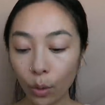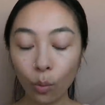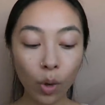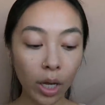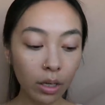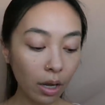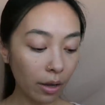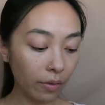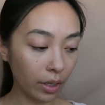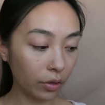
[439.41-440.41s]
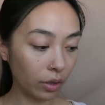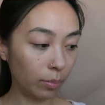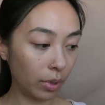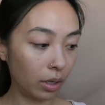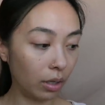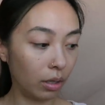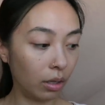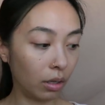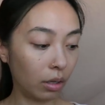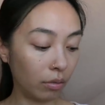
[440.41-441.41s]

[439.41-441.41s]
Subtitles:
The one I've actually been